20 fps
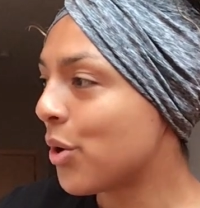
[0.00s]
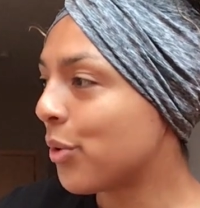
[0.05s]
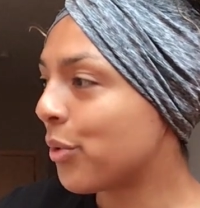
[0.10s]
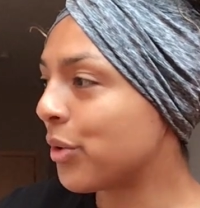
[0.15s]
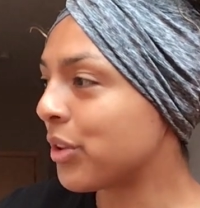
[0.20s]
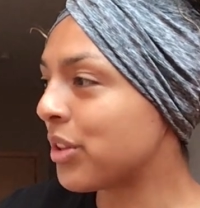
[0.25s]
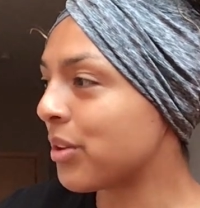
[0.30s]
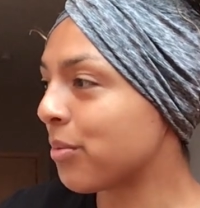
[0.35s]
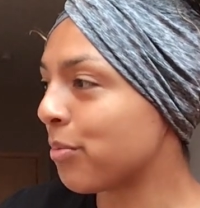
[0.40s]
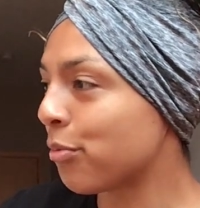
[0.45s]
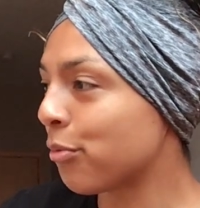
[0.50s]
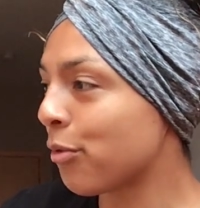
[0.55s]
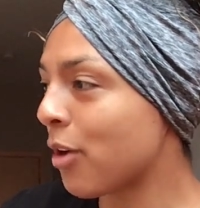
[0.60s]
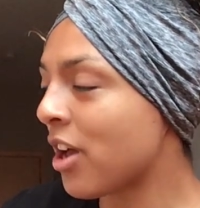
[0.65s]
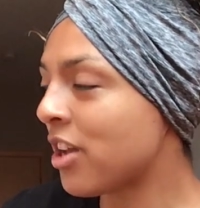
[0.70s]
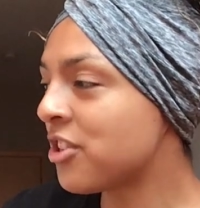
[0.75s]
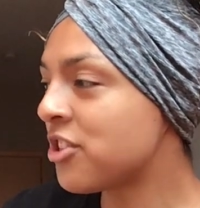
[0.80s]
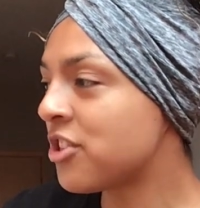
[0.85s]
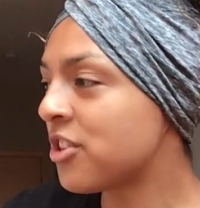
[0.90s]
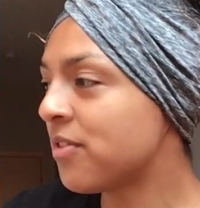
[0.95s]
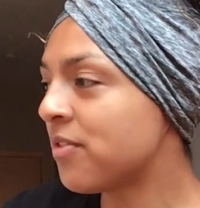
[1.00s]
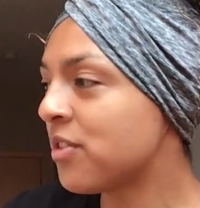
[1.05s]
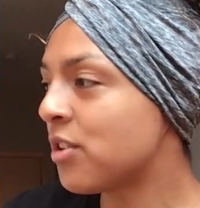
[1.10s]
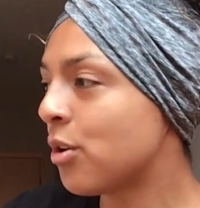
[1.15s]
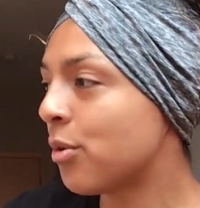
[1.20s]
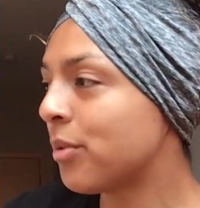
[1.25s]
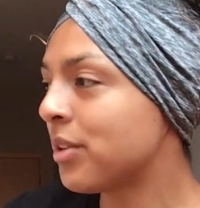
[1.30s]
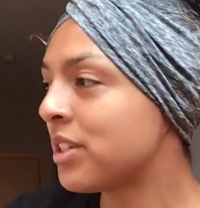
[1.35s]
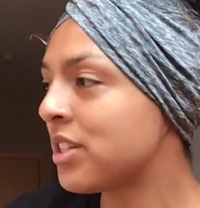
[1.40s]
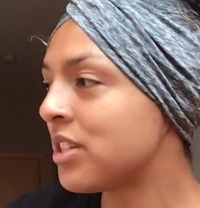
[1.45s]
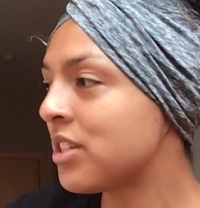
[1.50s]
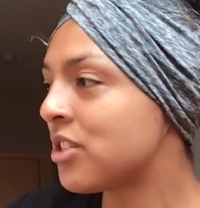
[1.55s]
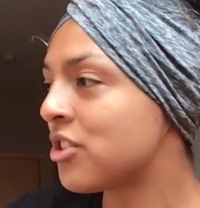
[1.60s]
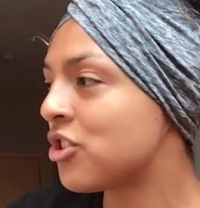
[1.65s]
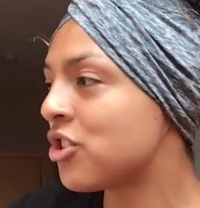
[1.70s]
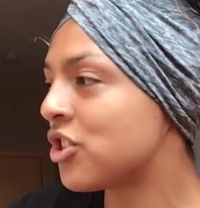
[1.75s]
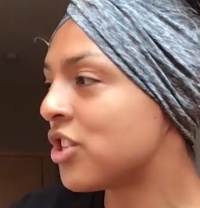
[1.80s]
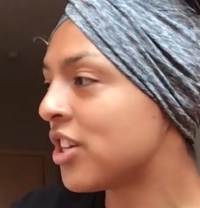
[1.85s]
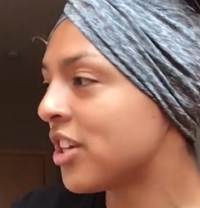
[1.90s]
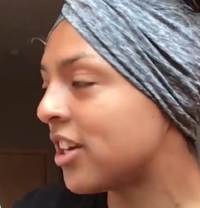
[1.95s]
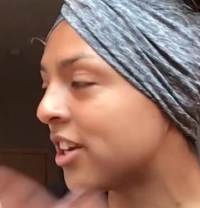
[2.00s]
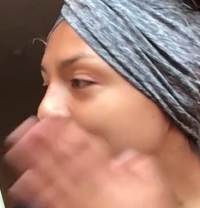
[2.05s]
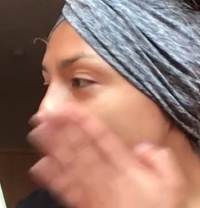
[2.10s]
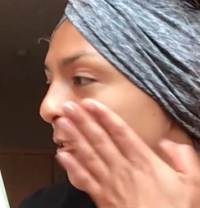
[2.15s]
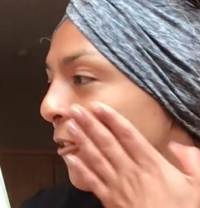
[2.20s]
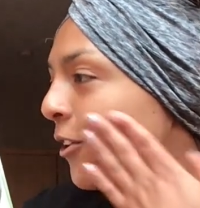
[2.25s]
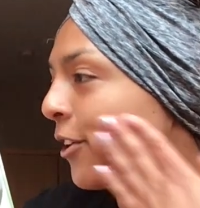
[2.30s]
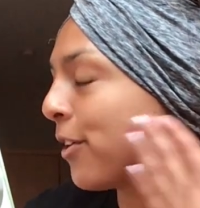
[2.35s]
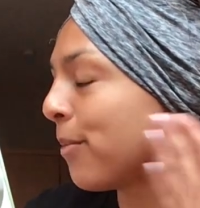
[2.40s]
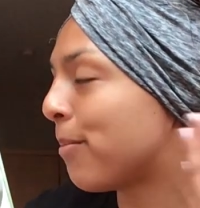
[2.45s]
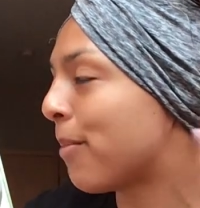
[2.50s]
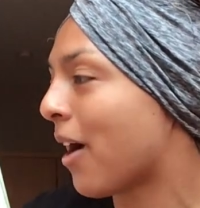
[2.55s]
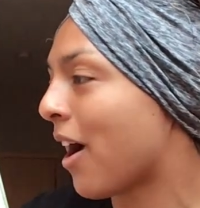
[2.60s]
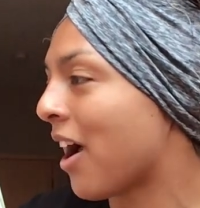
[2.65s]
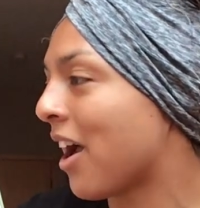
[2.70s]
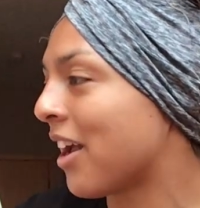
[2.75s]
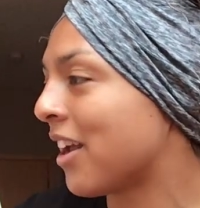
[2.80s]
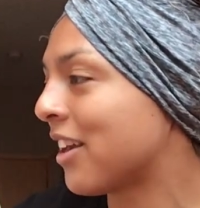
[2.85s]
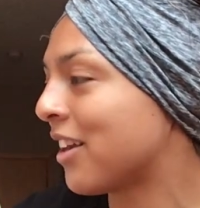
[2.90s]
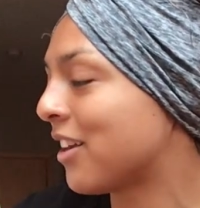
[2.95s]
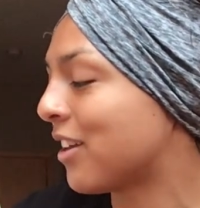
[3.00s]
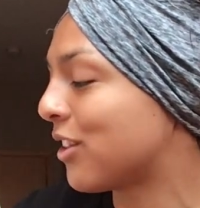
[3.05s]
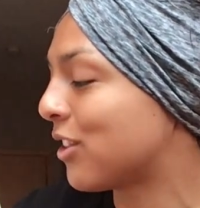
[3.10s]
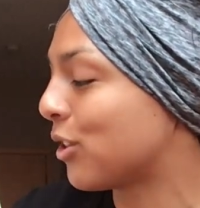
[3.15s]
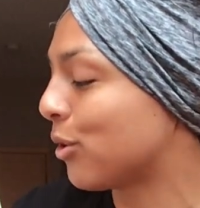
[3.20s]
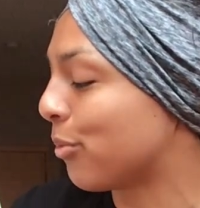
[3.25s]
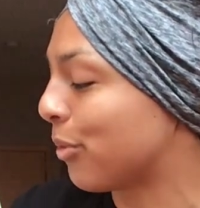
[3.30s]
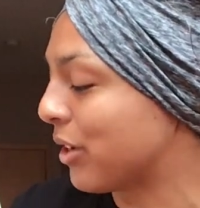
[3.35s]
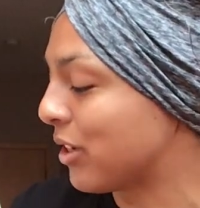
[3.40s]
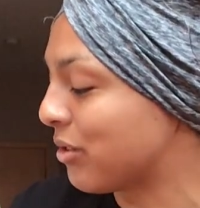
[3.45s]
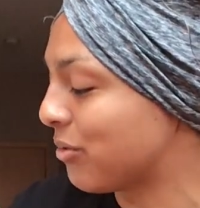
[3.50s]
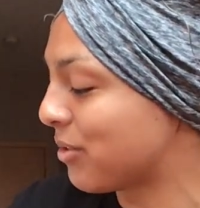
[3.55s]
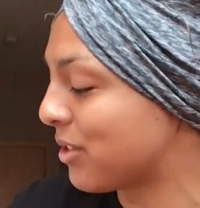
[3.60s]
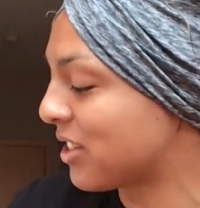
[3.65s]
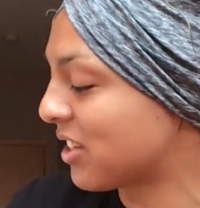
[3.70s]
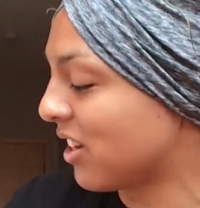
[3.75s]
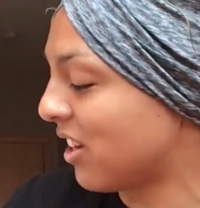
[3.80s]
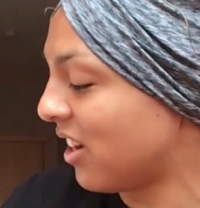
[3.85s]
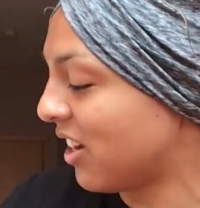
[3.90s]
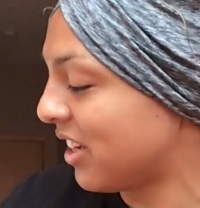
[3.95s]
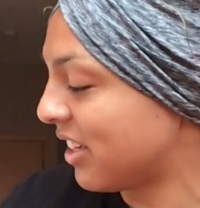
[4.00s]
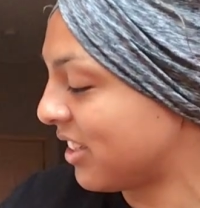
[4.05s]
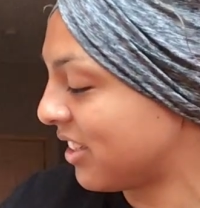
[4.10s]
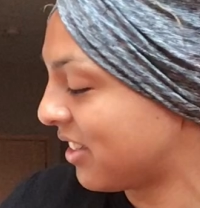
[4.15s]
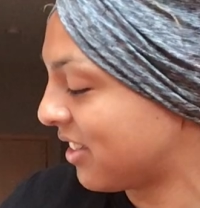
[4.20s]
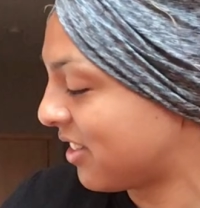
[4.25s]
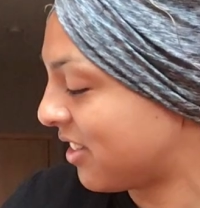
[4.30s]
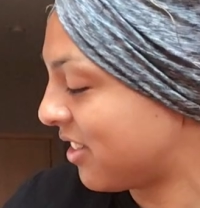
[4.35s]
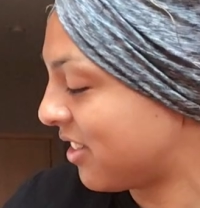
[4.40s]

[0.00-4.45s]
With a brush of Noah's cheek for goodbye, the wind was gone.